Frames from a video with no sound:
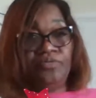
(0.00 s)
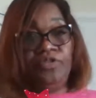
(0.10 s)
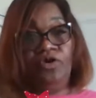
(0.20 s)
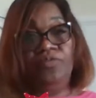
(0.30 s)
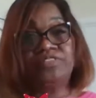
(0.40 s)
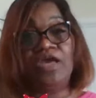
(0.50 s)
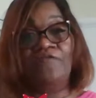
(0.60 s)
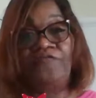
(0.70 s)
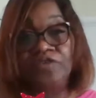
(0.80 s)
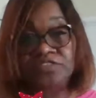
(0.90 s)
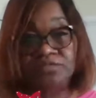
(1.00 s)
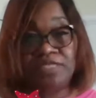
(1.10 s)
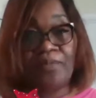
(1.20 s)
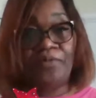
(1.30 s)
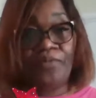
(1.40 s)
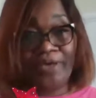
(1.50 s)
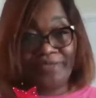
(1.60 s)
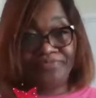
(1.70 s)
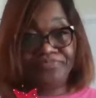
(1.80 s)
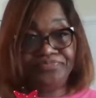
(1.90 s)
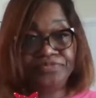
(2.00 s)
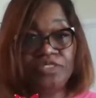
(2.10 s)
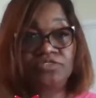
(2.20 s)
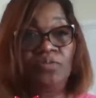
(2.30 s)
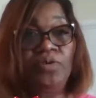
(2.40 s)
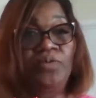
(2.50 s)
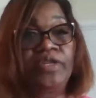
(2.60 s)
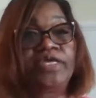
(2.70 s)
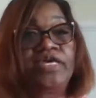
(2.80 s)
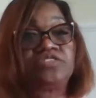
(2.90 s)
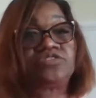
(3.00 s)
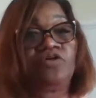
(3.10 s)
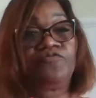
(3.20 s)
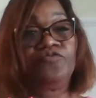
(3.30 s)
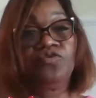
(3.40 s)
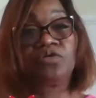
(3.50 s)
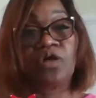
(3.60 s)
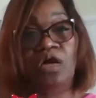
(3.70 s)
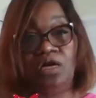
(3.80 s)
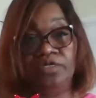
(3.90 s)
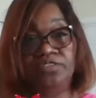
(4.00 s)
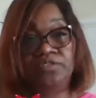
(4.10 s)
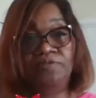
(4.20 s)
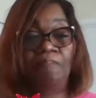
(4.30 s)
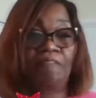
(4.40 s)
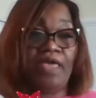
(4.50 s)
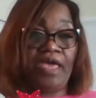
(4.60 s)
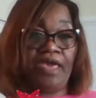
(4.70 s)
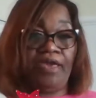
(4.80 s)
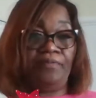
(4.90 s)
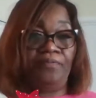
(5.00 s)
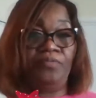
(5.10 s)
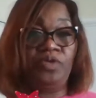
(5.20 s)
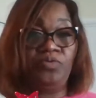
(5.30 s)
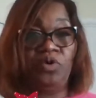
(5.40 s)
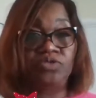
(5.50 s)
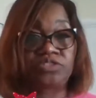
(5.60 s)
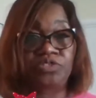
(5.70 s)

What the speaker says: We start feeling some type of way. So we want to get to the root cause, and we want